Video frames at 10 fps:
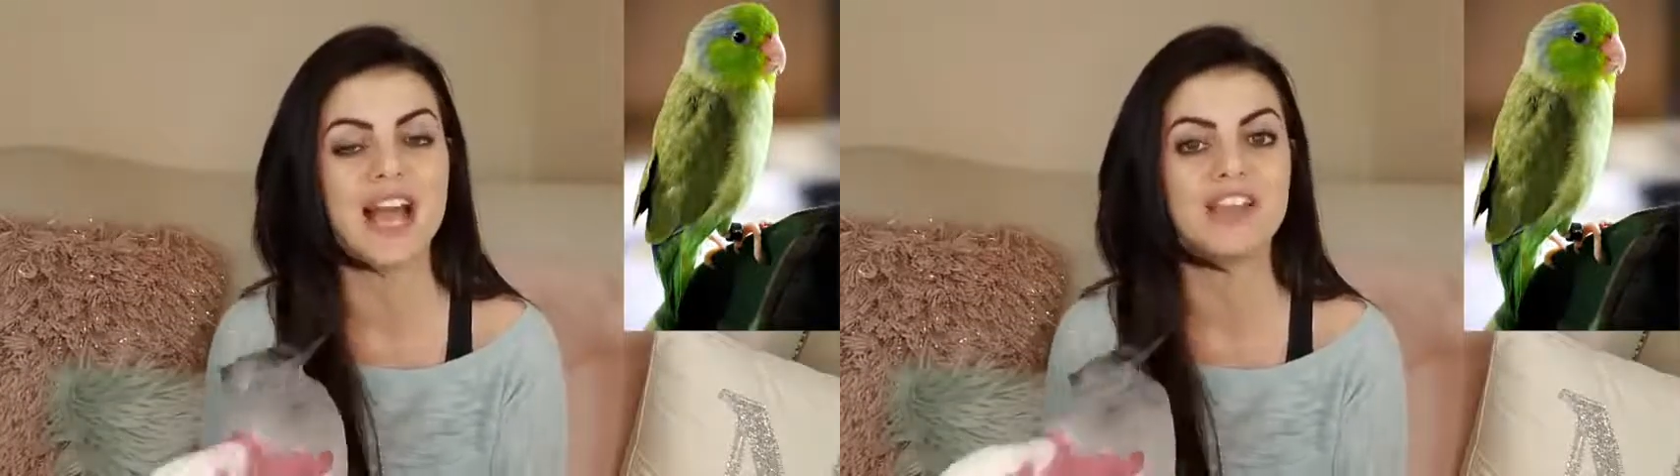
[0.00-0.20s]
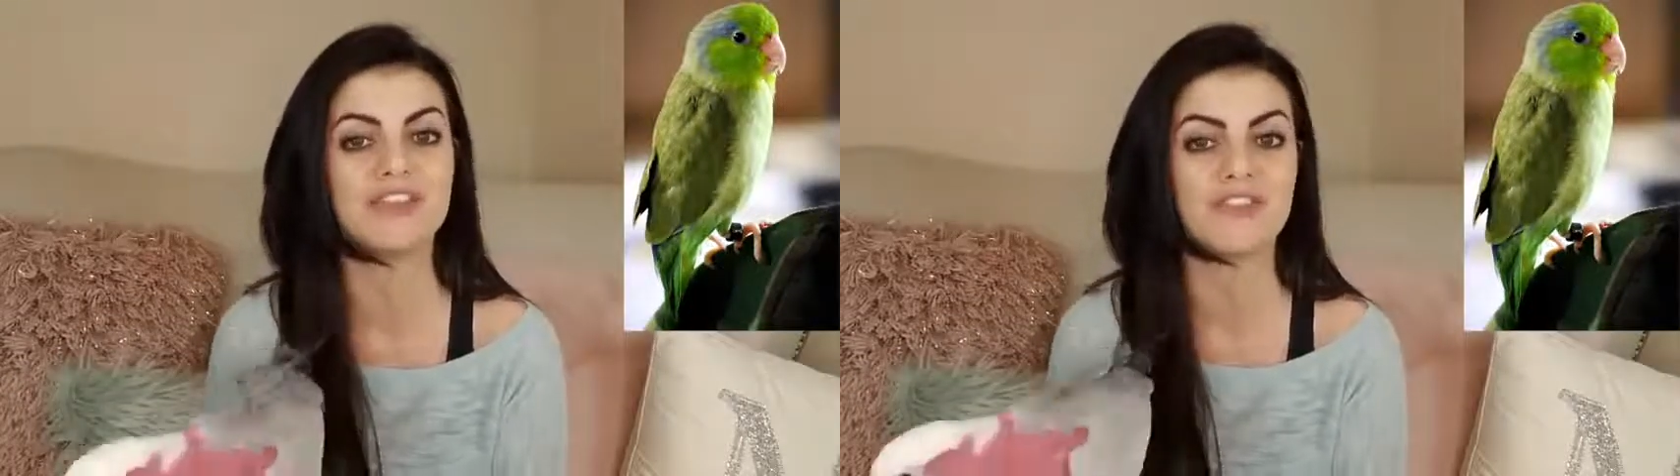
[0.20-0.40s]

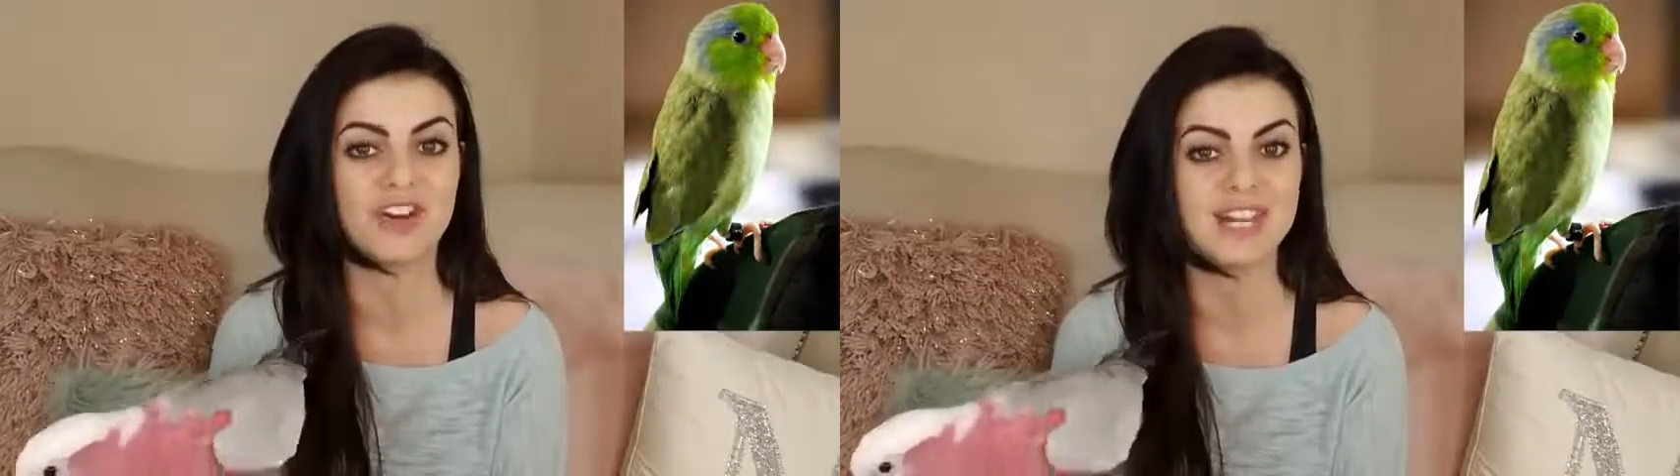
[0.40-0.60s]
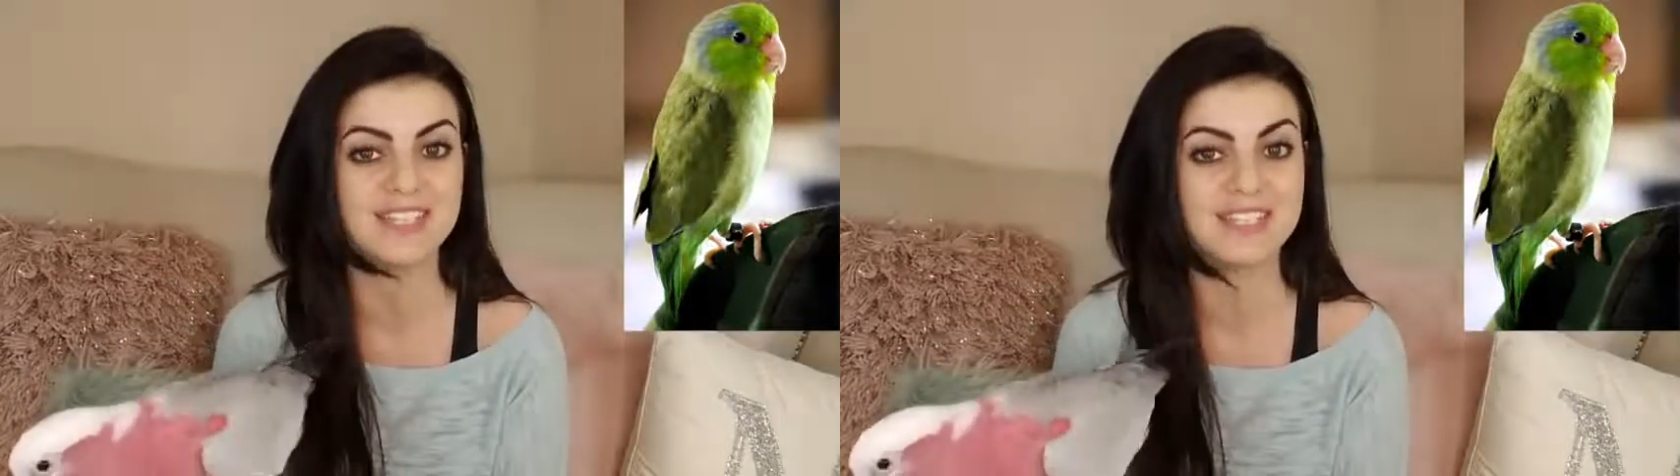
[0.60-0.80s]
and
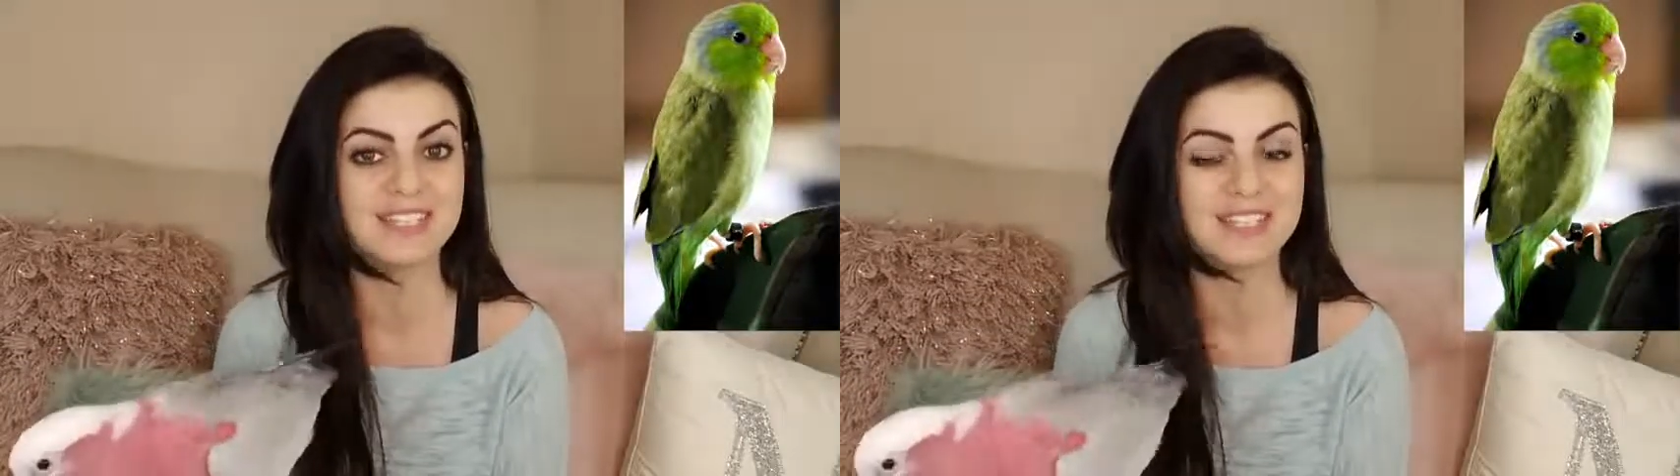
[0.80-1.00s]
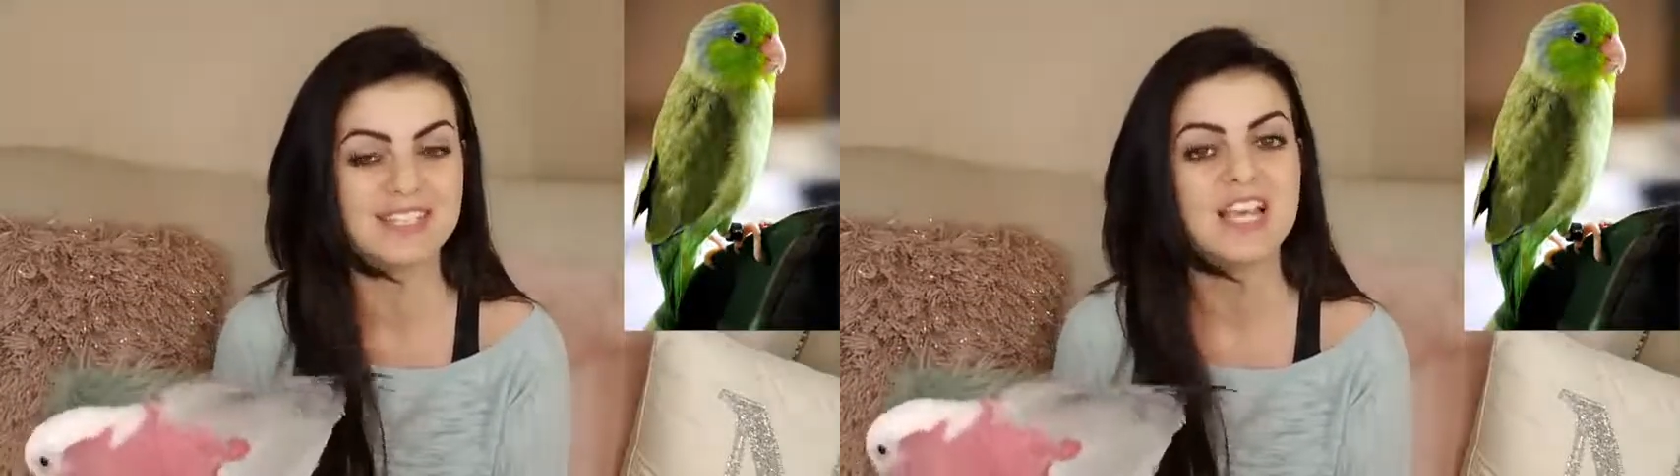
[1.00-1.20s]

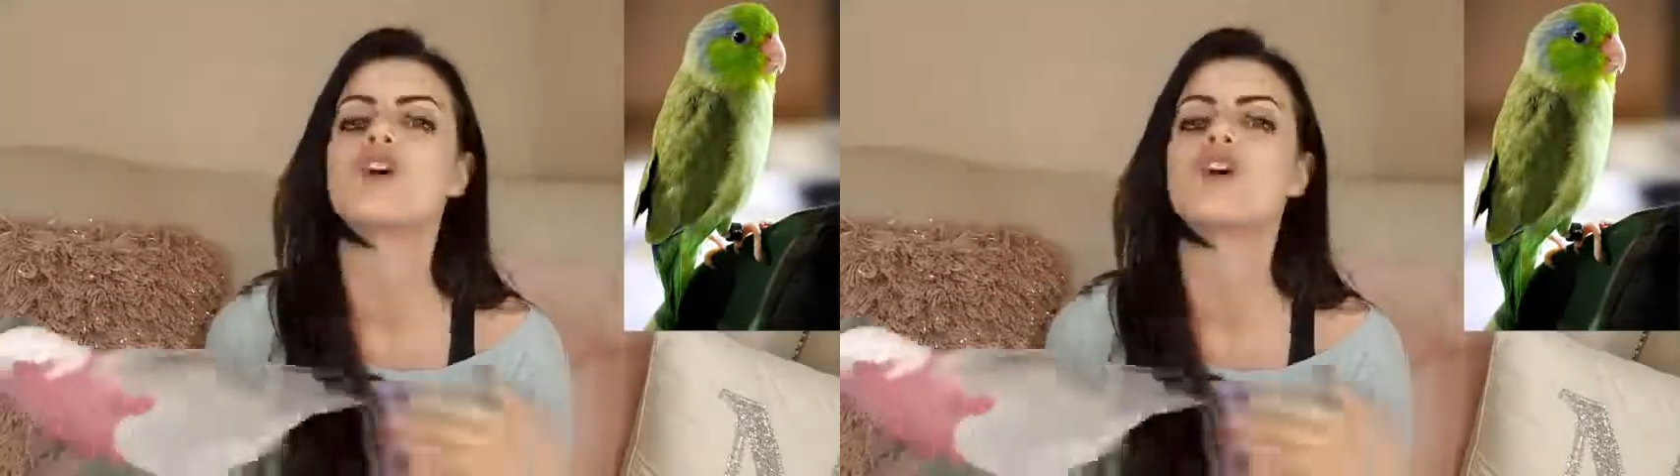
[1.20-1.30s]
phrases.